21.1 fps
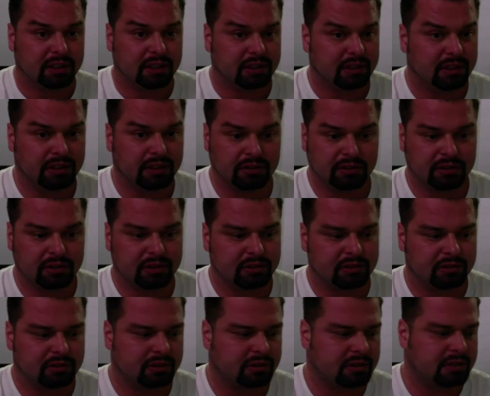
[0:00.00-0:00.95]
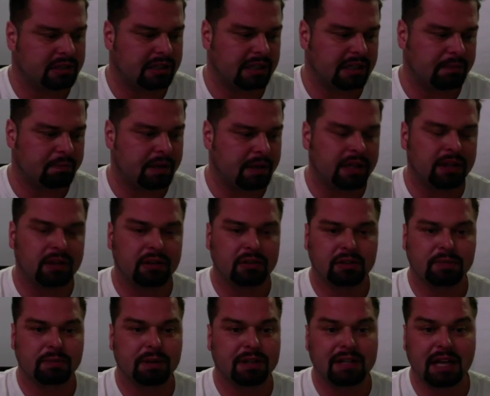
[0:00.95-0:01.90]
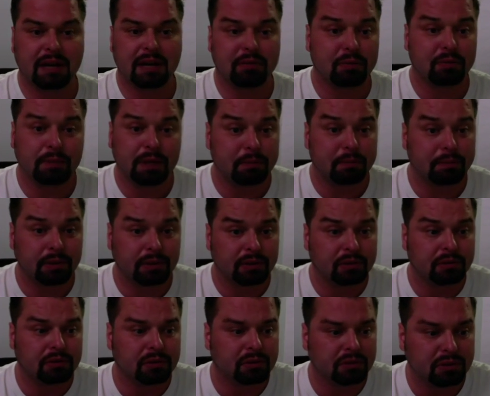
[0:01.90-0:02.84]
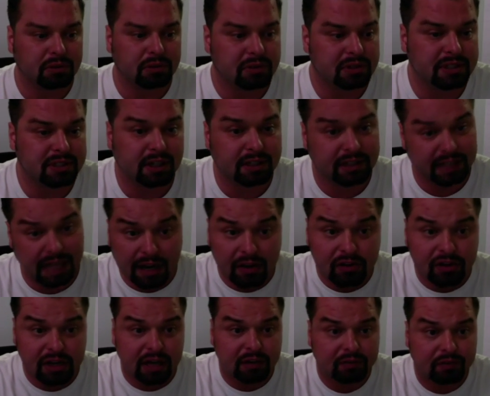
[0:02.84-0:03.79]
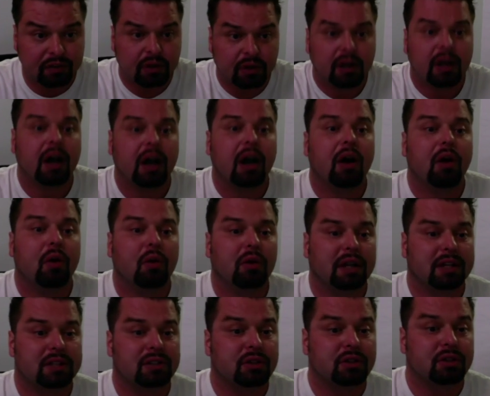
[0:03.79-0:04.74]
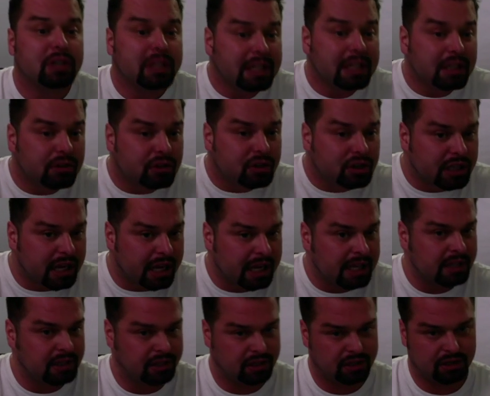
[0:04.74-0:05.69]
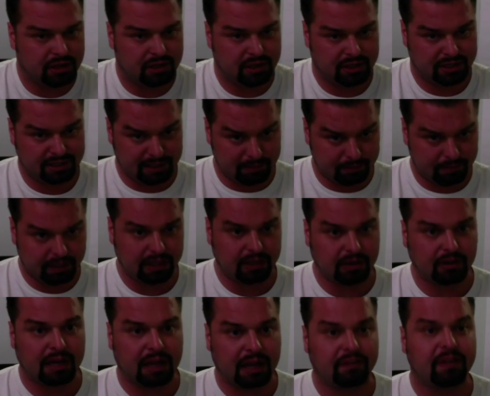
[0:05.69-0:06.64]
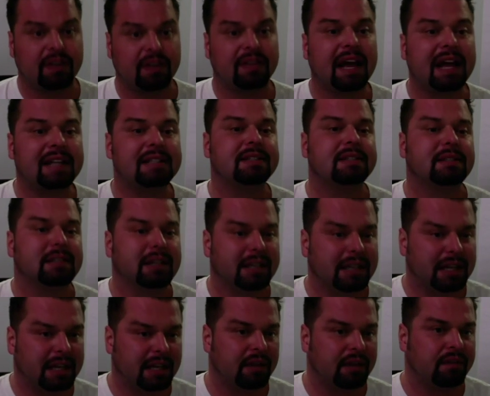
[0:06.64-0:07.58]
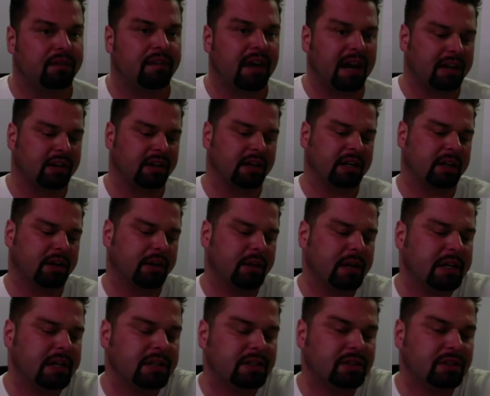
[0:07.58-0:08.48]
You sleep in. You spend time with people who suck the energy out of you. Like, so you need to change something in your life, and that's the key factor here.